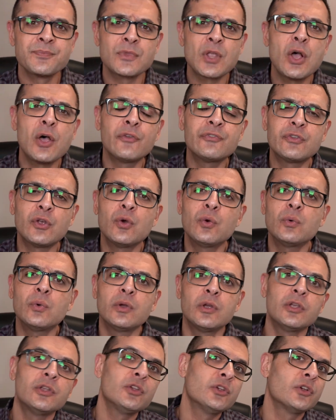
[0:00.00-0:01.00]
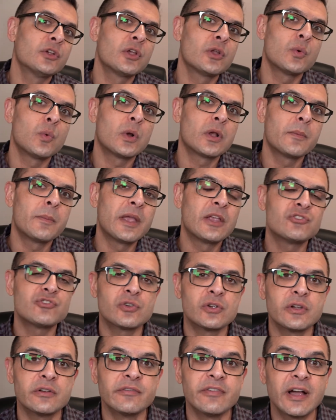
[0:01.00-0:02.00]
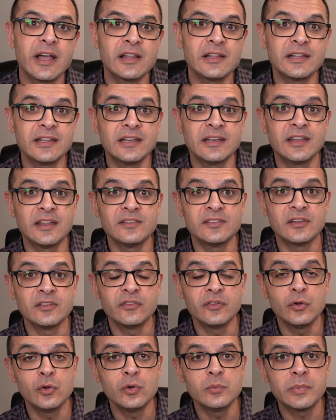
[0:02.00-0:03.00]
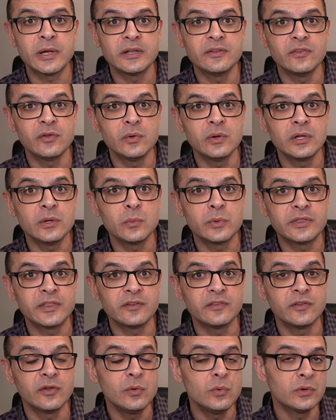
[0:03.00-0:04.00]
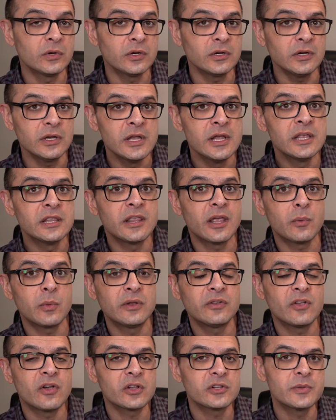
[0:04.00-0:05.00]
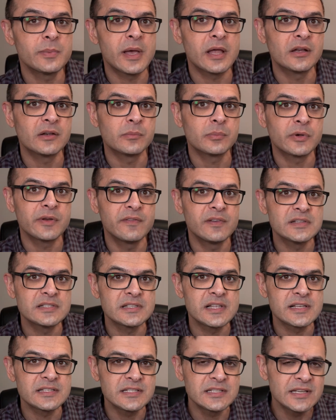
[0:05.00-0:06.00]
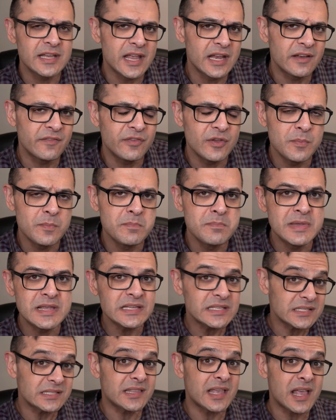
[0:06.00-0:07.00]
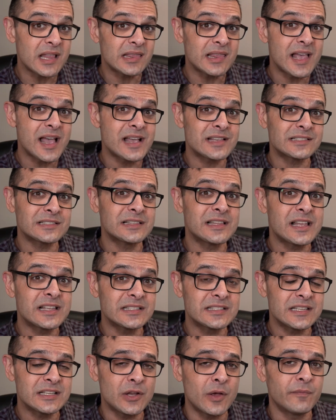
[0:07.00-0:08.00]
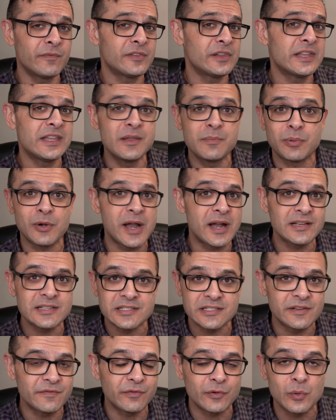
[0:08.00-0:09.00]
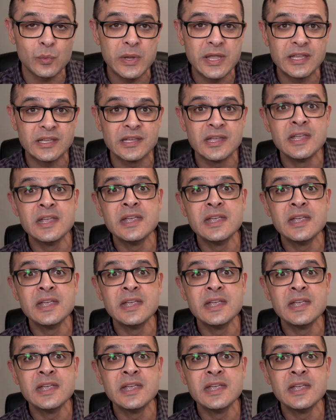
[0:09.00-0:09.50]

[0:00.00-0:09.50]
Also, you're going to want to make sure your violin is in tune by tuning with the tuner that we talked about in a previous lesson. And if you missed that last lesson, hopefully you practiced it for a week.